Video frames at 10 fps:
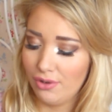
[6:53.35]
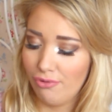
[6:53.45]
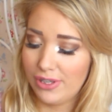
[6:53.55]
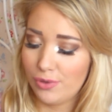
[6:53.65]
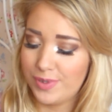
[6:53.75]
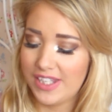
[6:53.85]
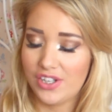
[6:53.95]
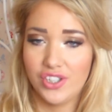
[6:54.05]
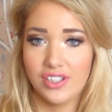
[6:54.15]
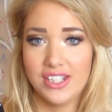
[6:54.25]

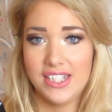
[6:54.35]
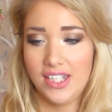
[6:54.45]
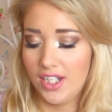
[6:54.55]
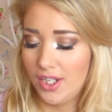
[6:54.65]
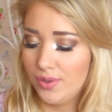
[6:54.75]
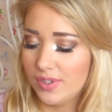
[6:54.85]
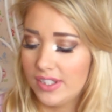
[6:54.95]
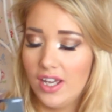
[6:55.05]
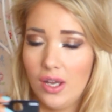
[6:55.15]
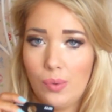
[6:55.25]
obsession continues
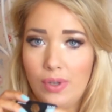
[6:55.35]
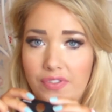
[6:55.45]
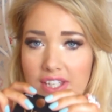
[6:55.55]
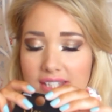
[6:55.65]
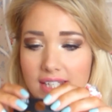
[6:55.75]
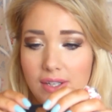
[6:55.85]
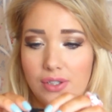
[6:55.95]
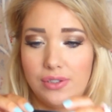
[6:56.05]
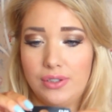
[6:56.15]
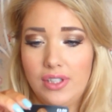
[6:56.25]
with this
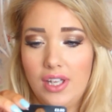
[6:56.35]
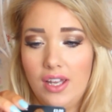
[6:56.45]
little